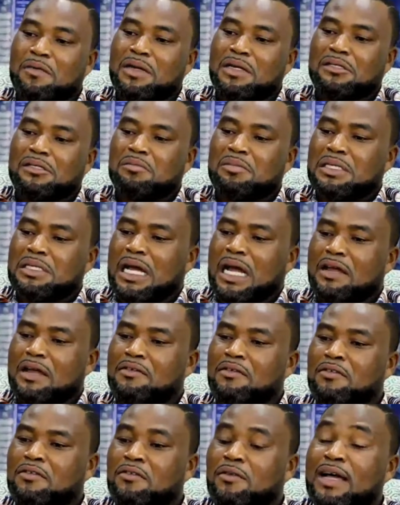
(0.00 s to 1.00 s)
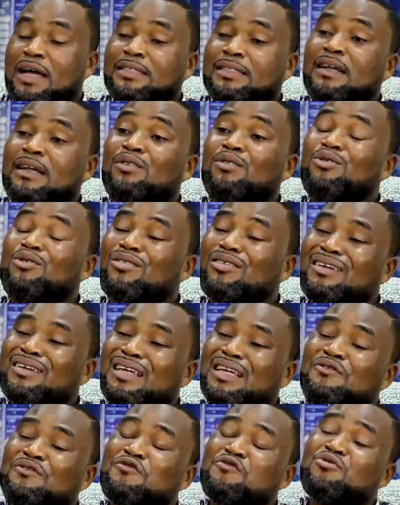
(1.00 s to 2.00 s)
marriage, me, I don't know. I said, look,
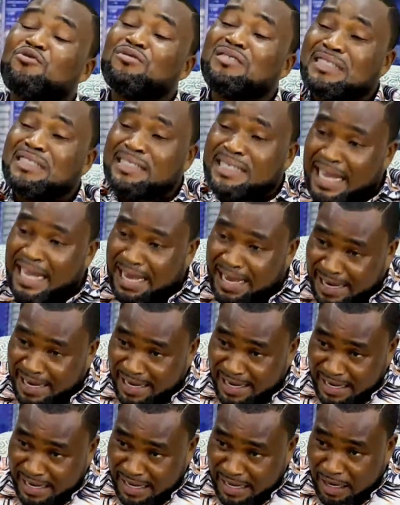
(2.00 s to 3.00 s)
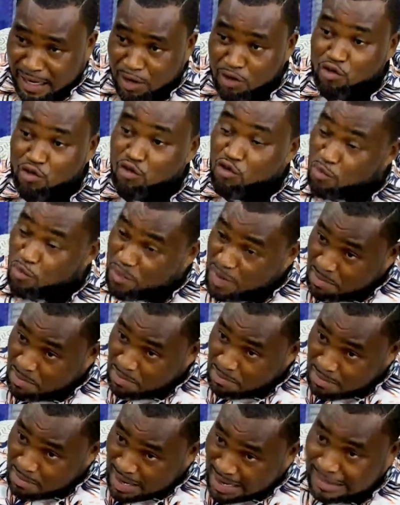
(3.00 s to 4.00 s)
if you dare, you will
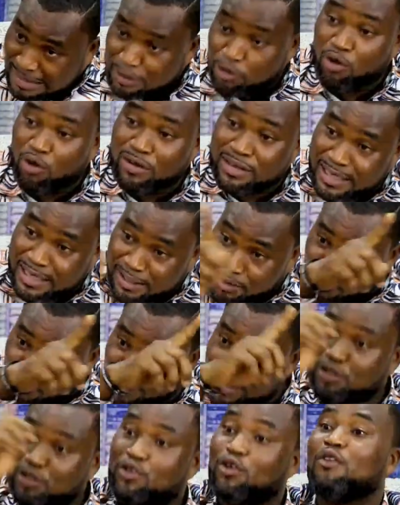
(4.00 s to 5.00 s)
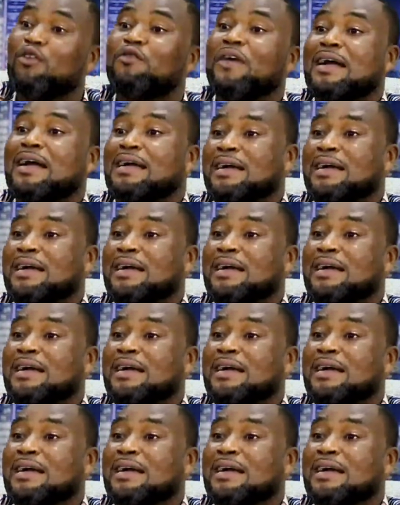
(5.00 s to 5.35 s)
be mad on the streets of